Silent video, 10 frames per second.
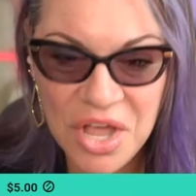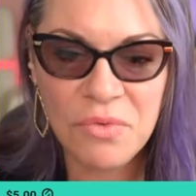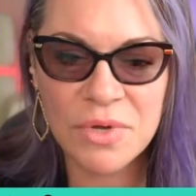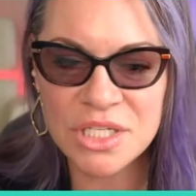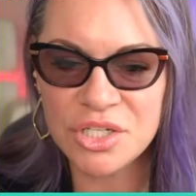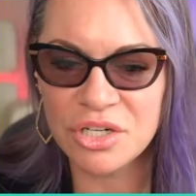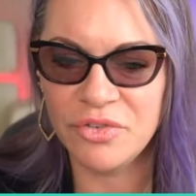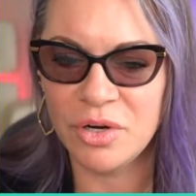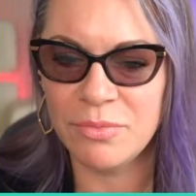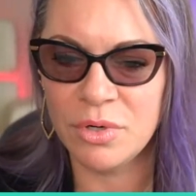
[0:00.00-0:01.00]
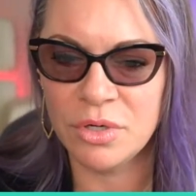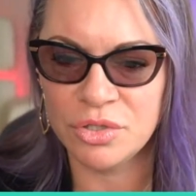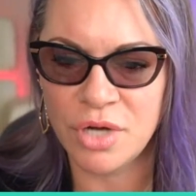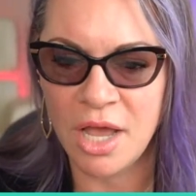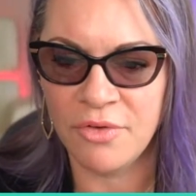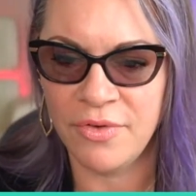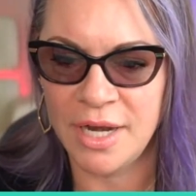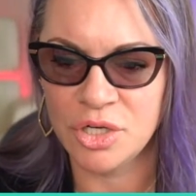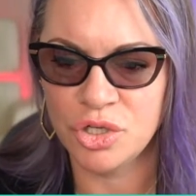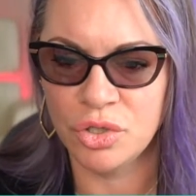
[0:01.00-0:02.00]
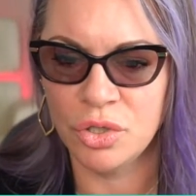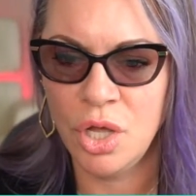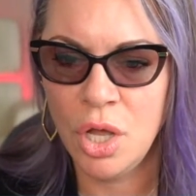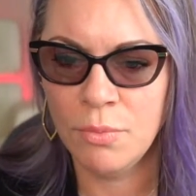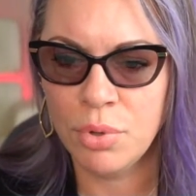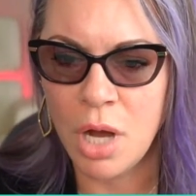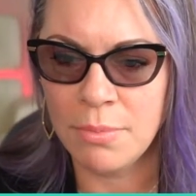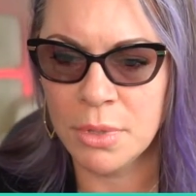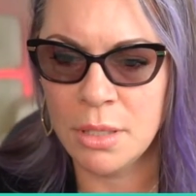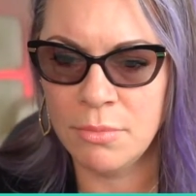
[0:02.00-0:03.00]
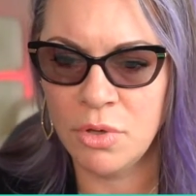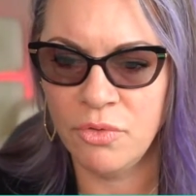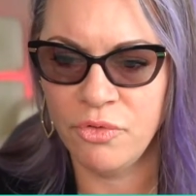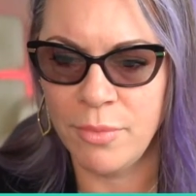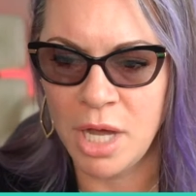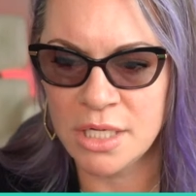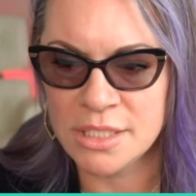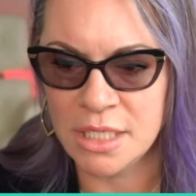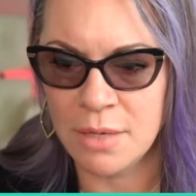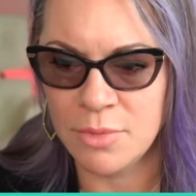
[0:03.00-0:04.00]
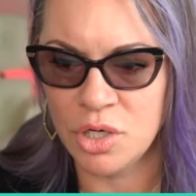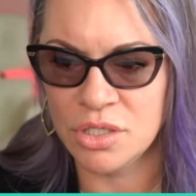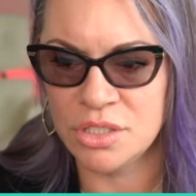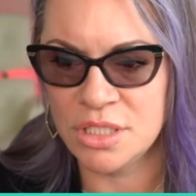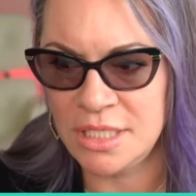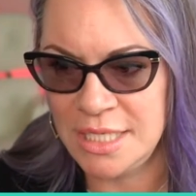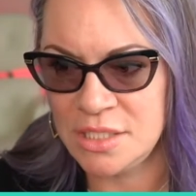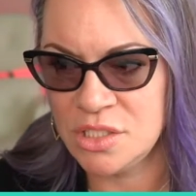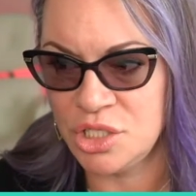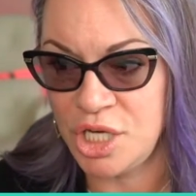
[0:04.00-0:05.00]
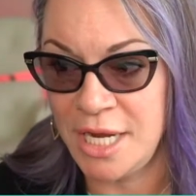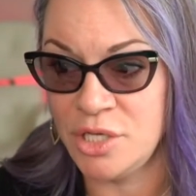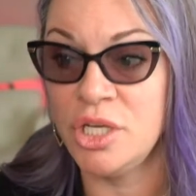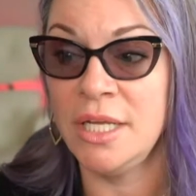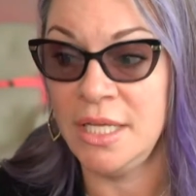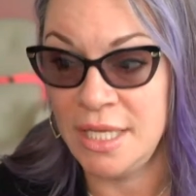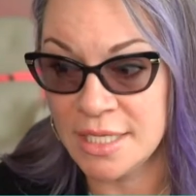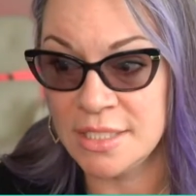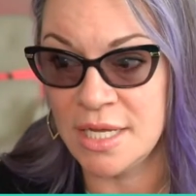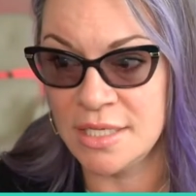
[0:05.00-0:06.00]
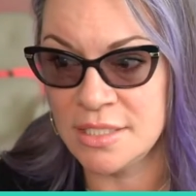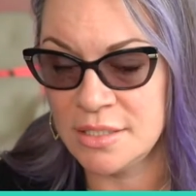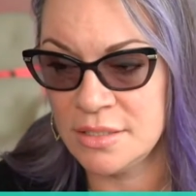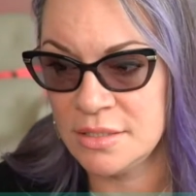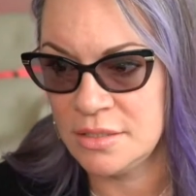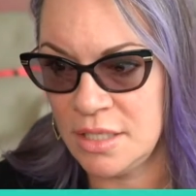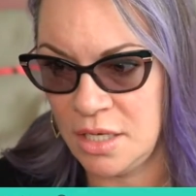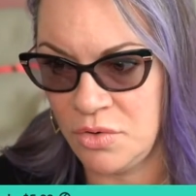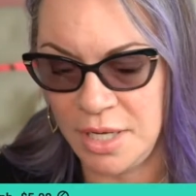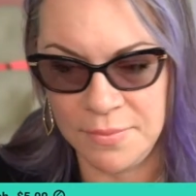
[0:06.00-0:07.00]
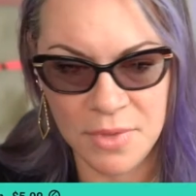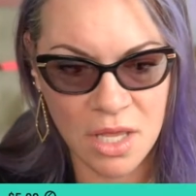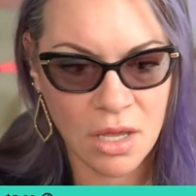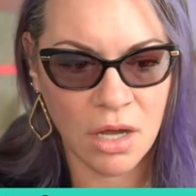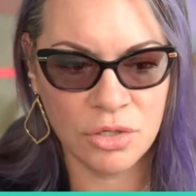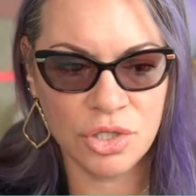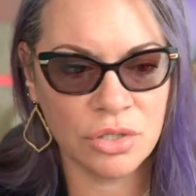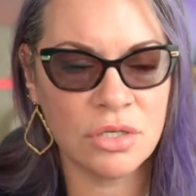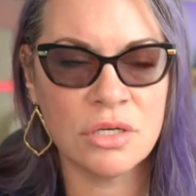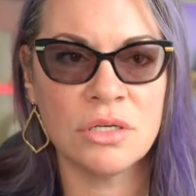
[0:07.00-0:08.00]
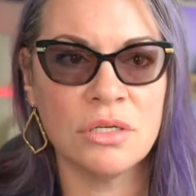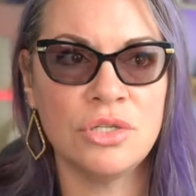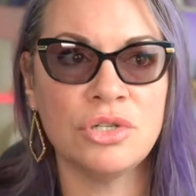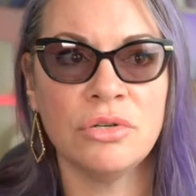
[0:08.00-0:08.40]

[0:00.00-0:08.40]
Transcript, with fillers: was a juror for a murder trial. Financial problem for modest income earners needs to change. Yes, it does. I agree. A juror jury